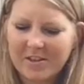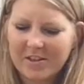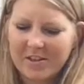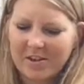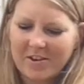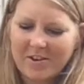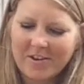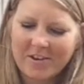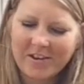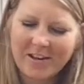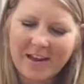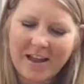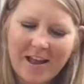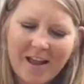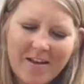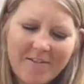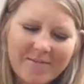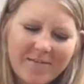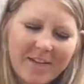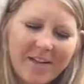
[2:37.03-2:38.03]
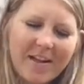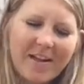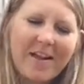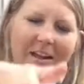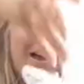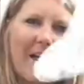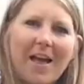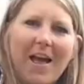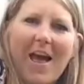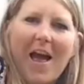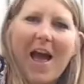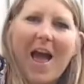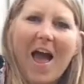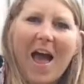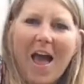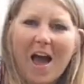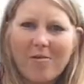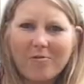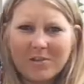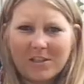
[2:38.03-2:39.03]
So you can have
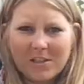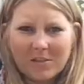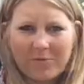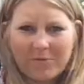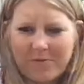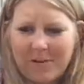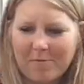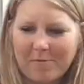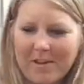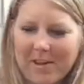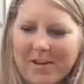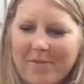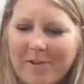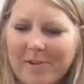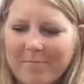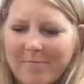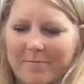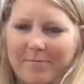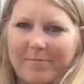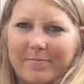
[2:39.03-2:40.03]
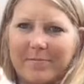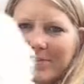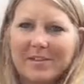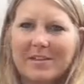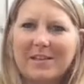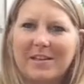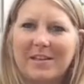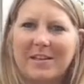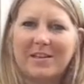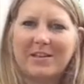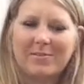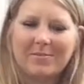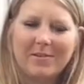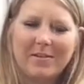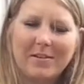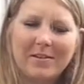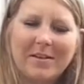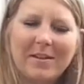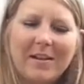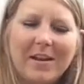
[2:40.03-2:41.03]
hours of fun with that one. Let's do this one.